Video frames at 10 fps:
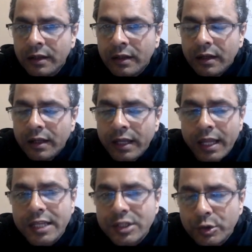
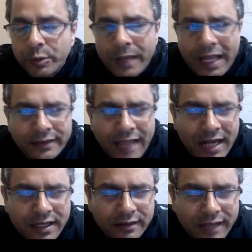Henle's loop, and
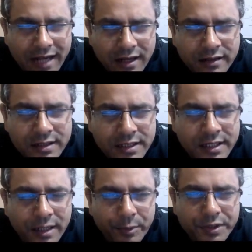that occurs in
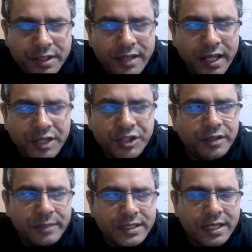opposite direction
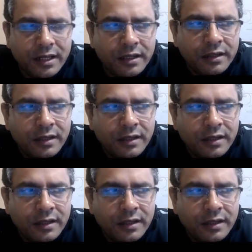basically,